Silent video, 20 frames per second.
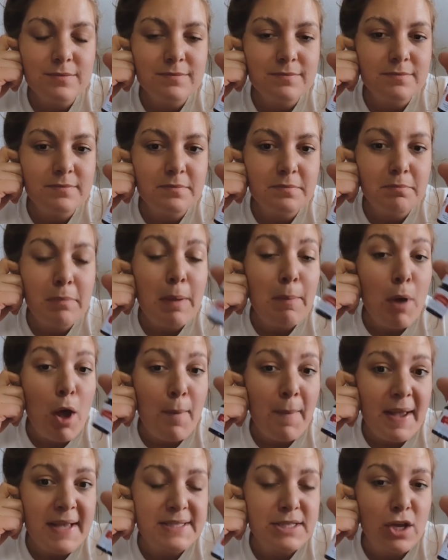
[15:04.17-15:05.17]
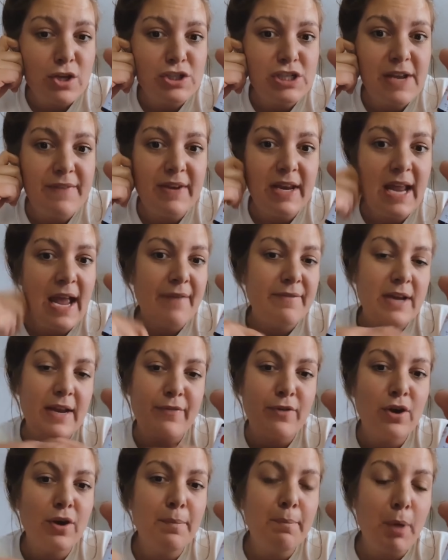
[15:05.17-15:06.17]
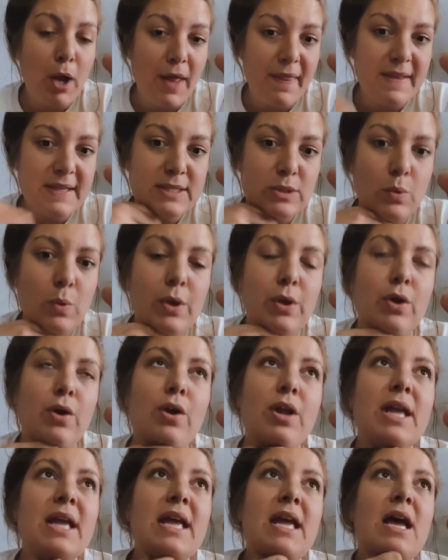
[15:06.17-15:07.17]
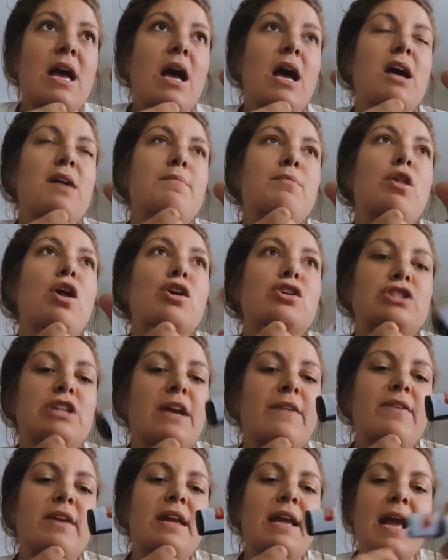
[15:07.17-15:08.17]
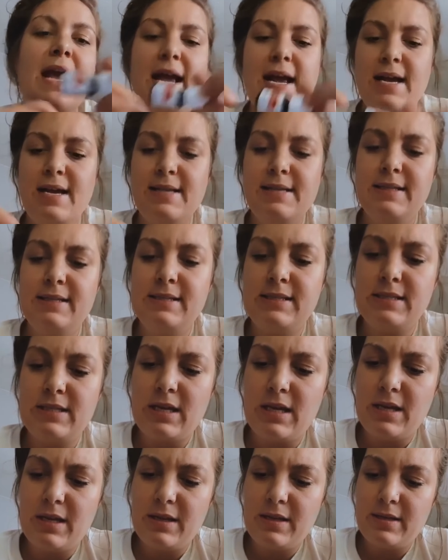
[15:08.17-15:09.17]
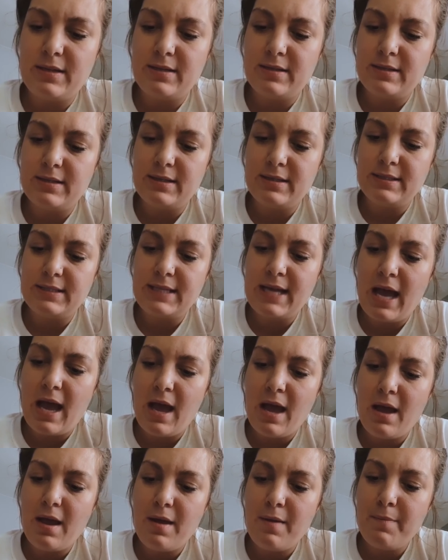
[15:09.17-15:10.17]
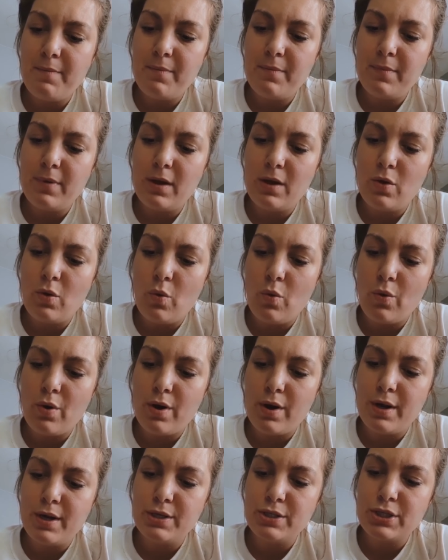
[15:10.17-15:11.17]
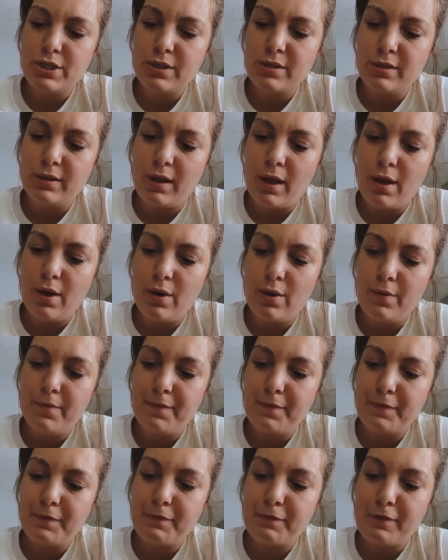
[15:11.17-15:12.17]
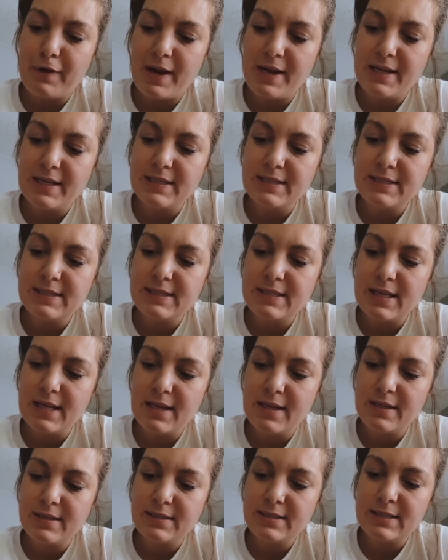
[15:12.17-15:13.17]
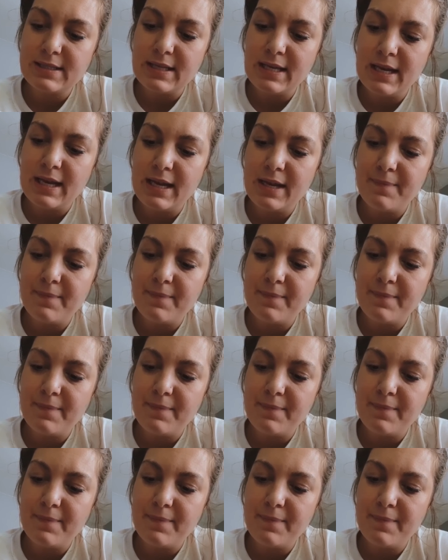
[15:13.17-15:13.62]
my mom has longevity. I've never bought this oil. Longevity has thyme, orange, clove, frankincense in it.